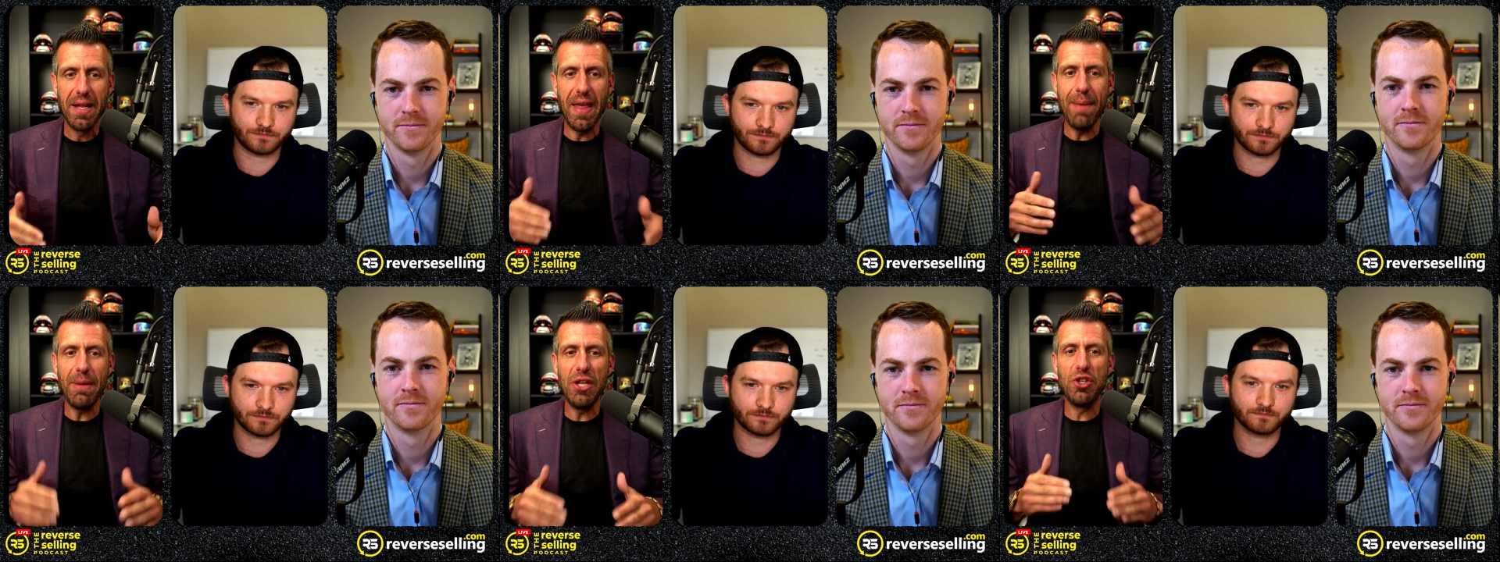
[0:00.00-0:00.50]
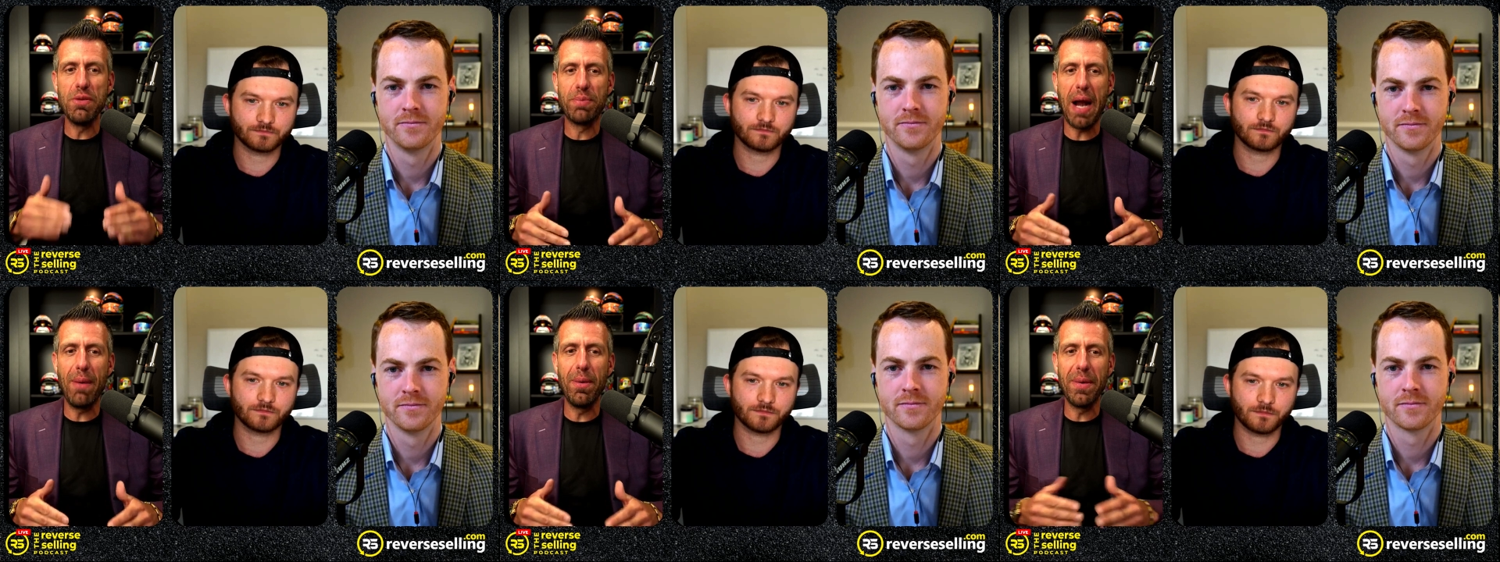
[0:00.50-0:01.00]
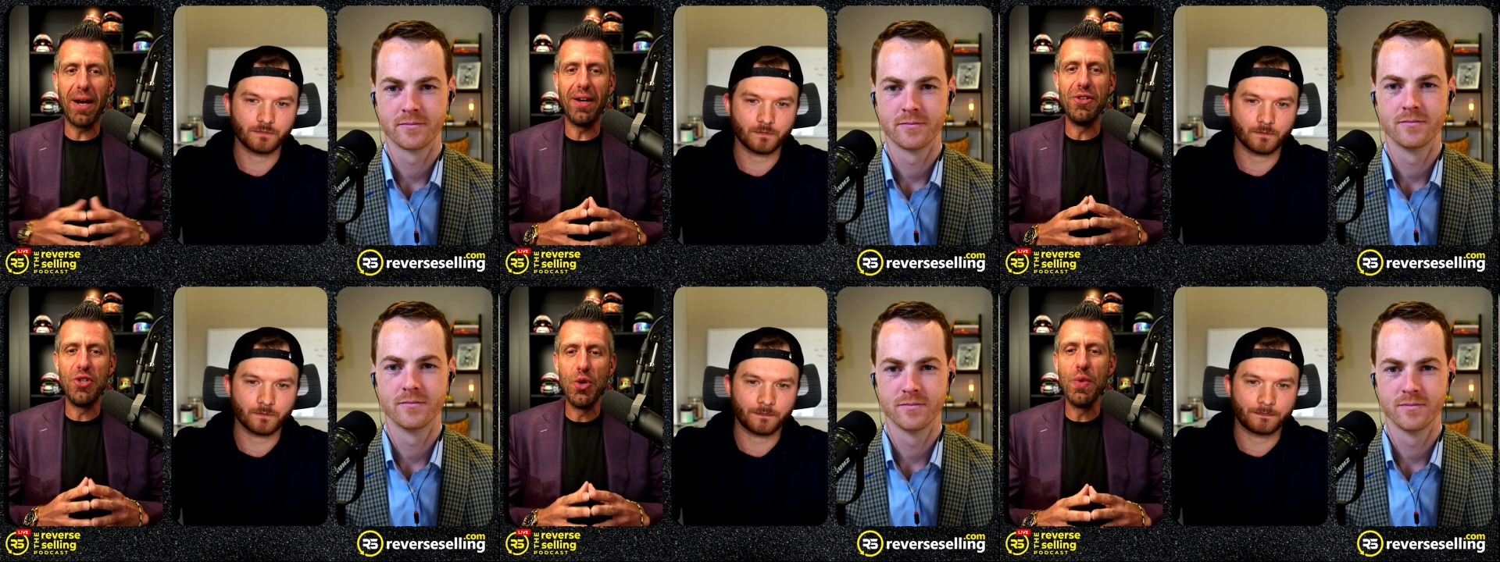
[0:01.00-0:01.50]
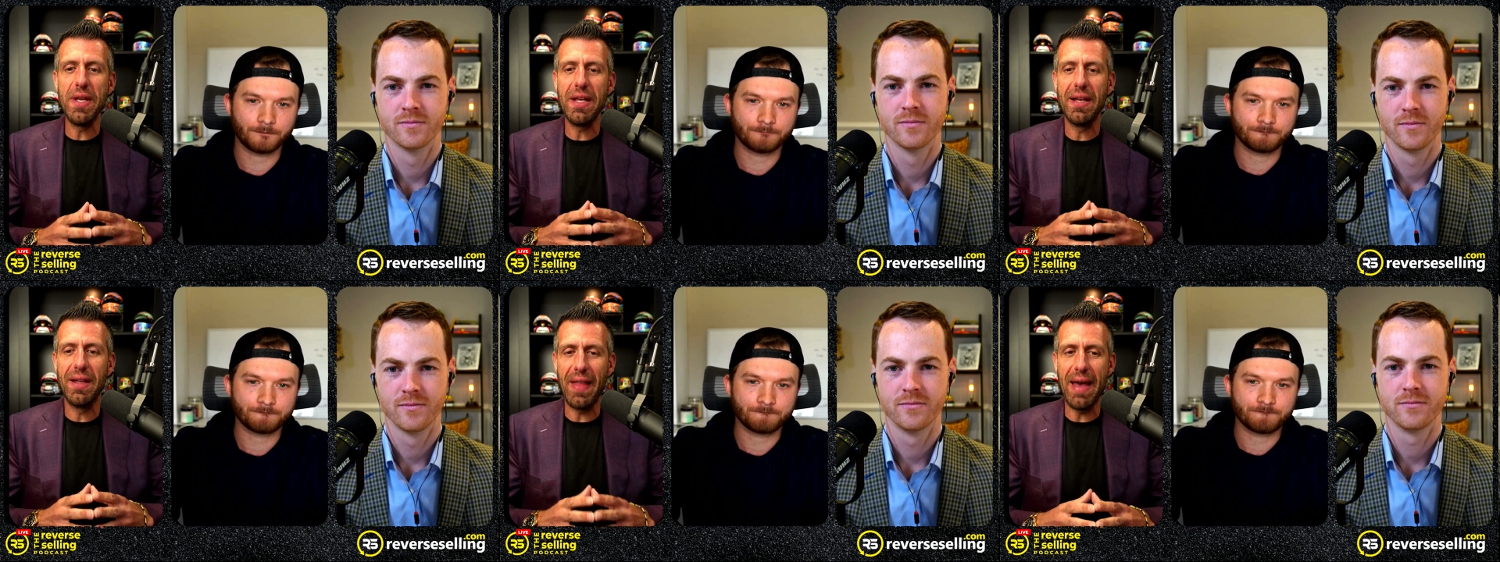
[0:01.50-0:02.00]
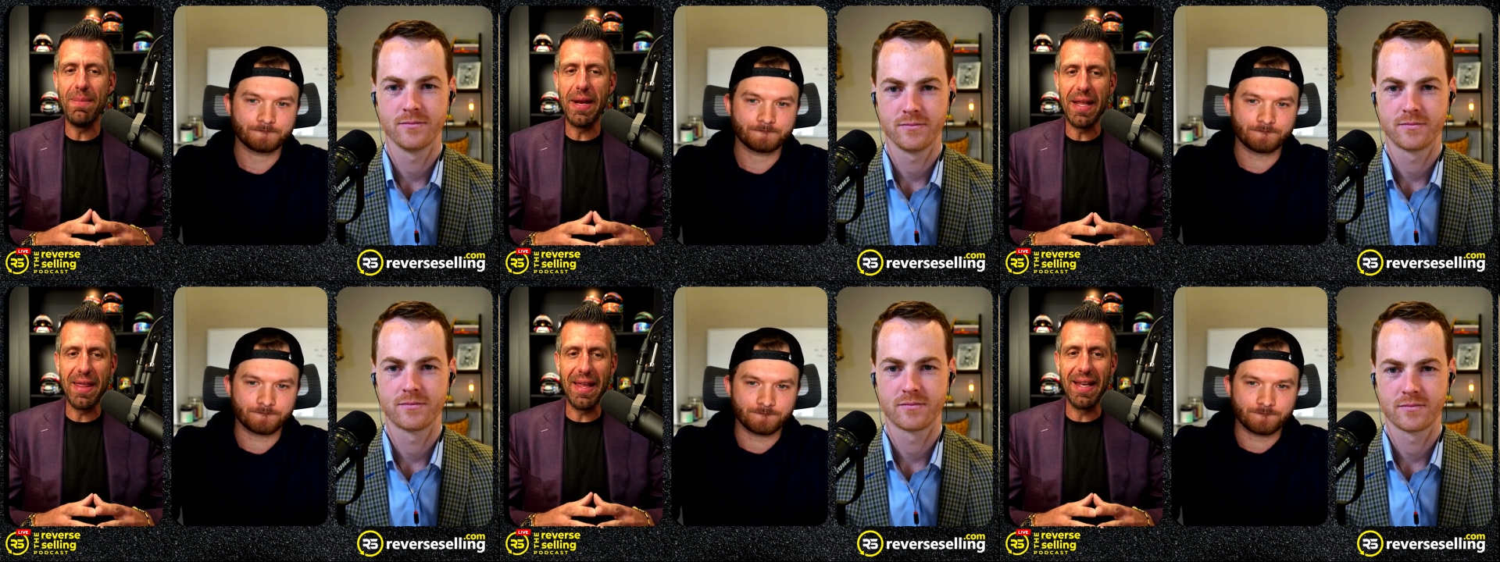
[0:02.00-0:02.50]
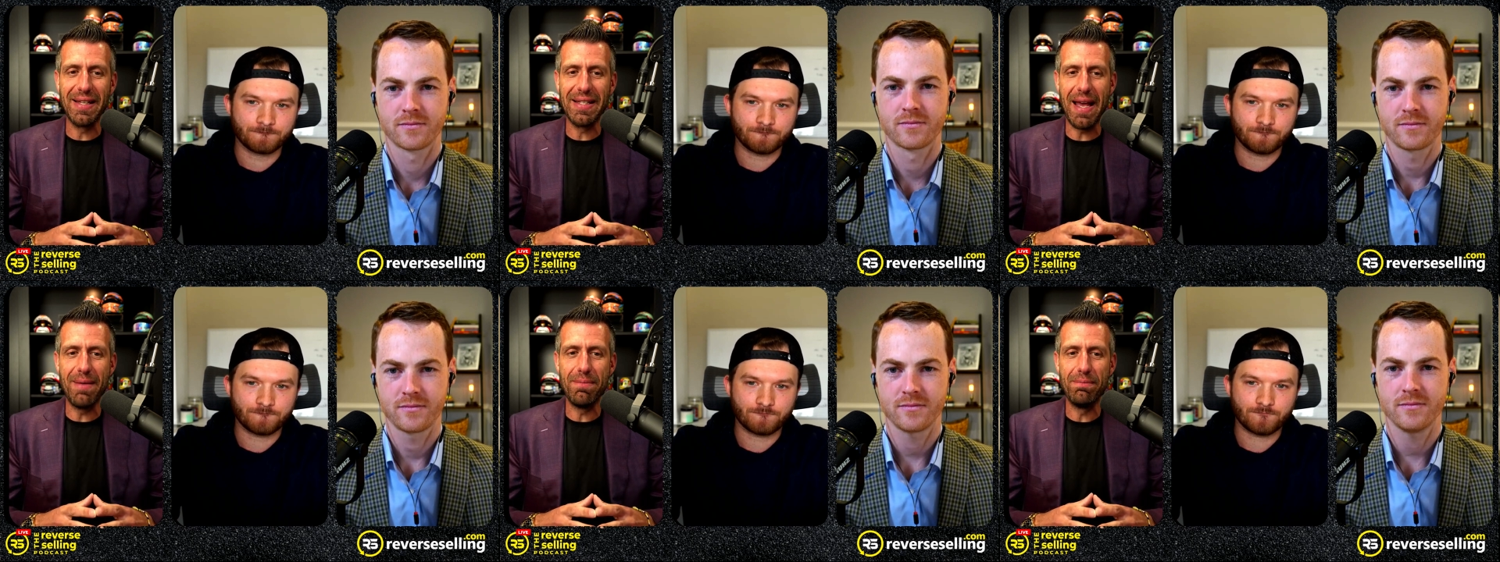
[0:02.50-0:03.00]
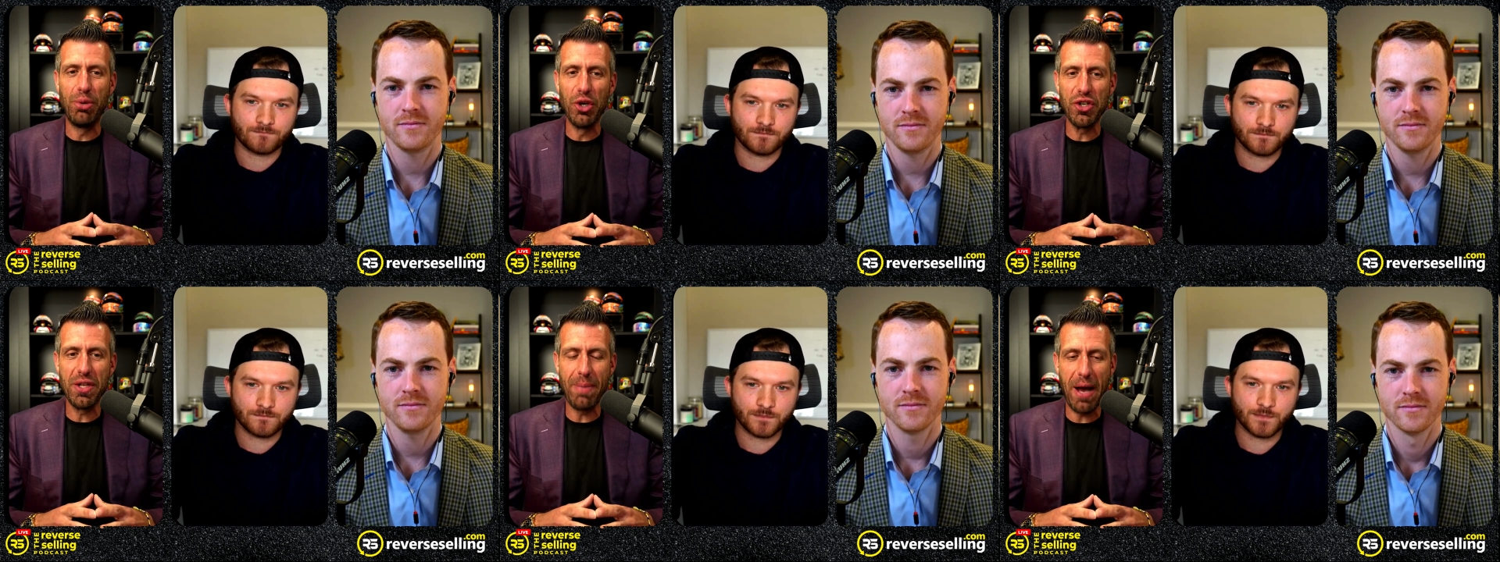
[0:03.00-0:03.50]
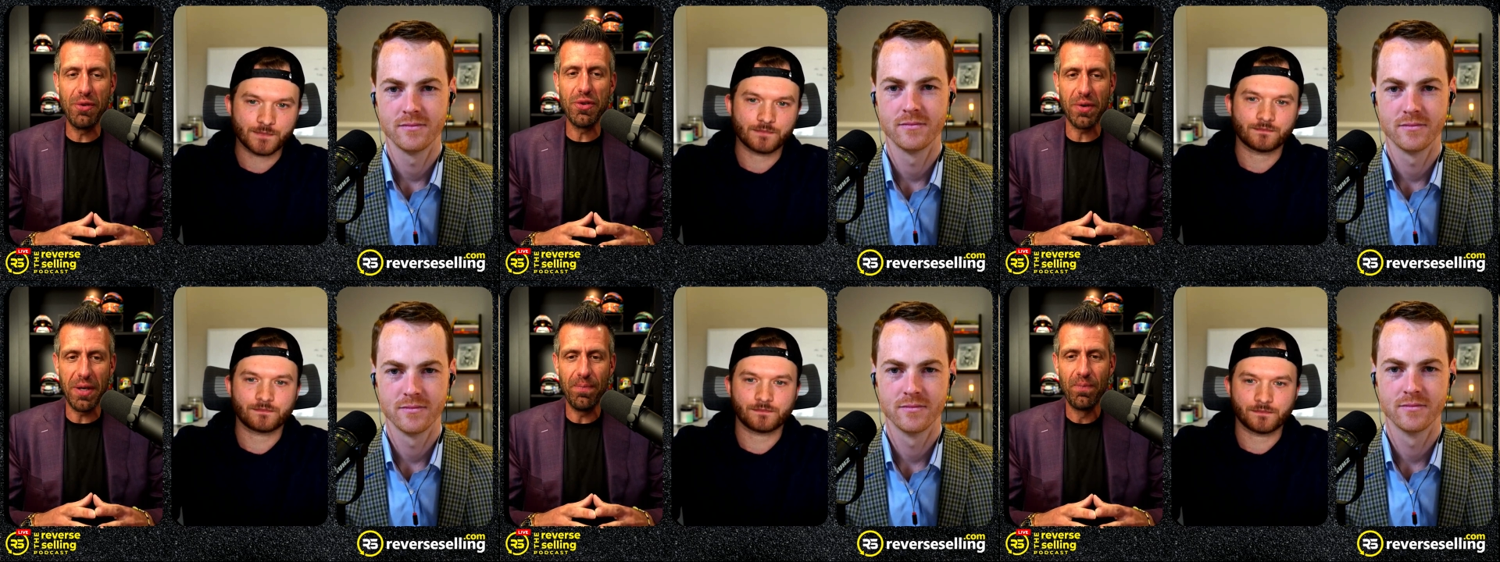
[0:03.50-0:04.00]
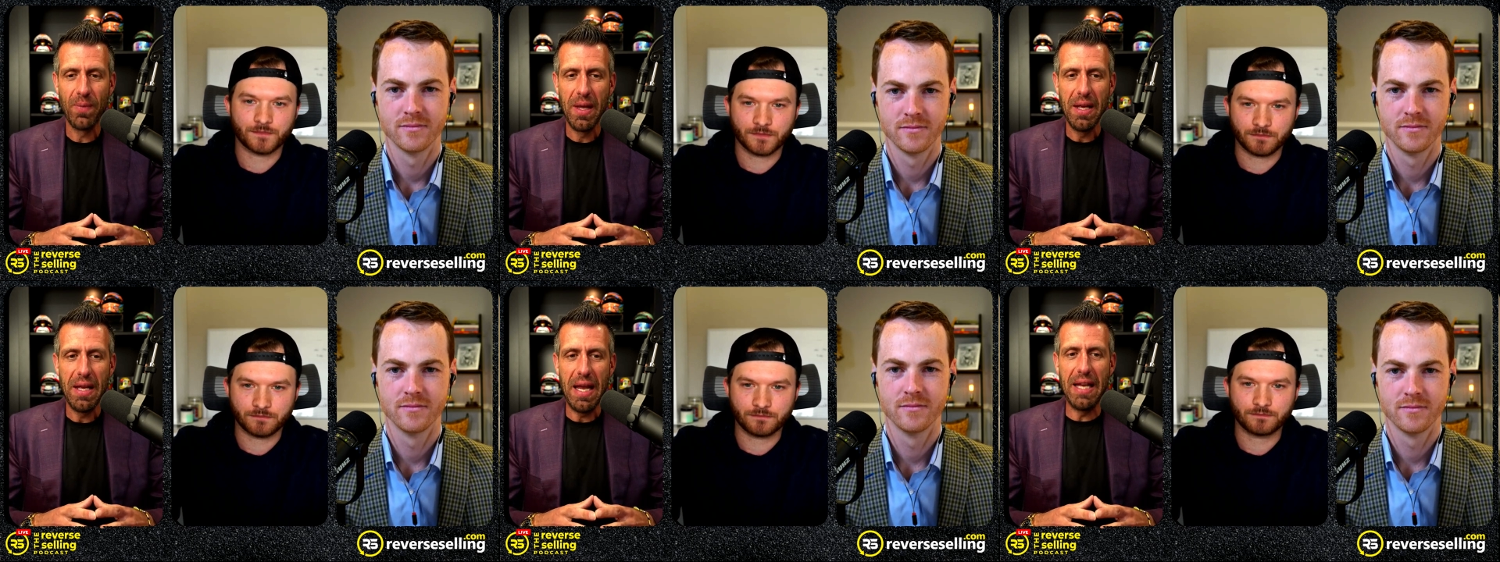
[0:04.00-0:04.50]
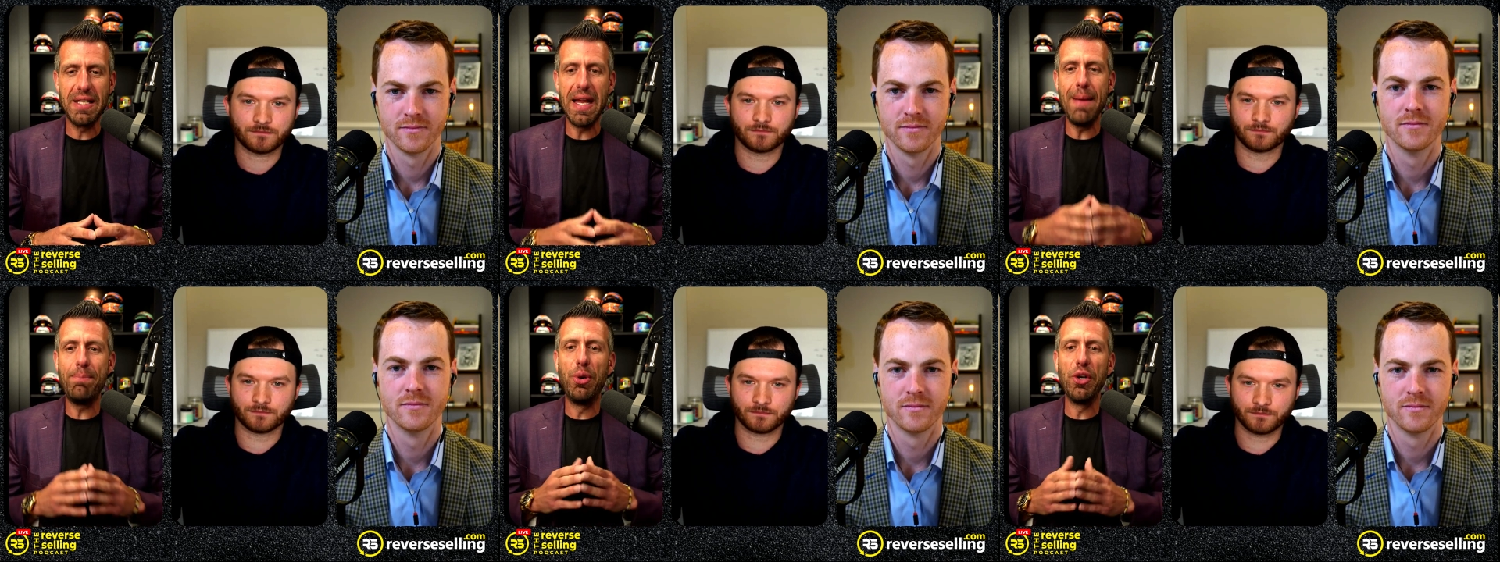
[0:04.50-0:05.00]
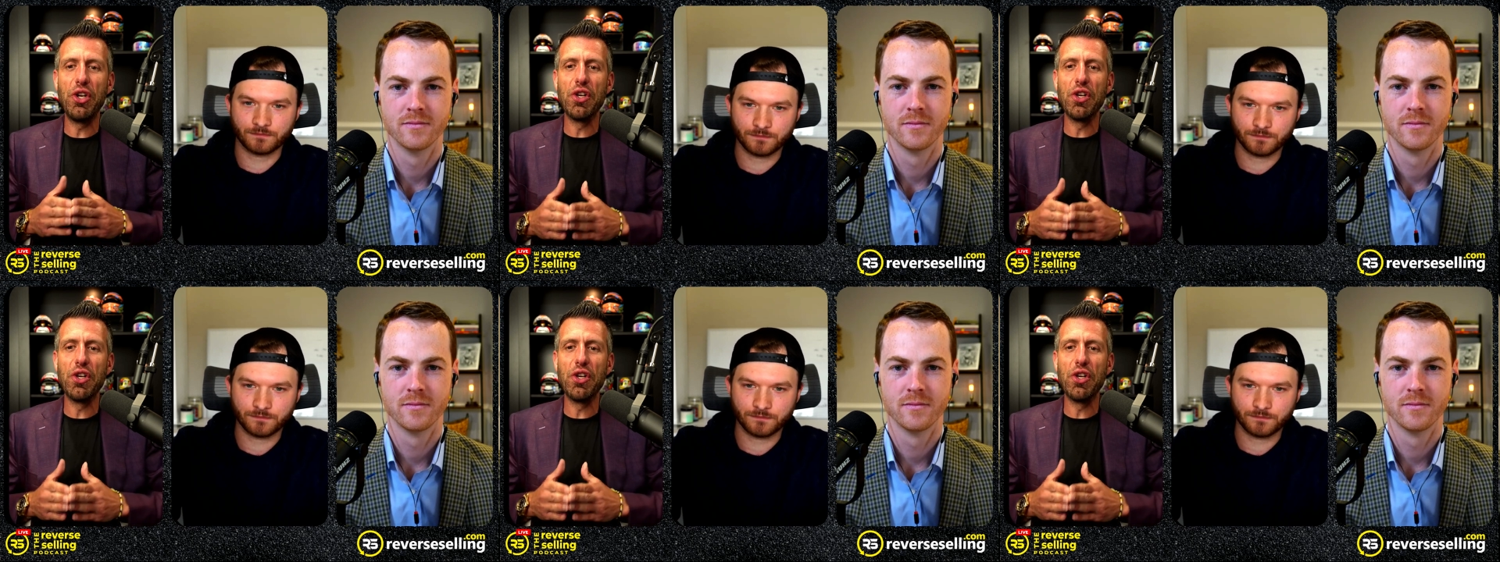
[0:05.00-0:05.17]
Speaker 1: that means you probably aren't doing that many things that push the boundary. It's not mm-hmm. putting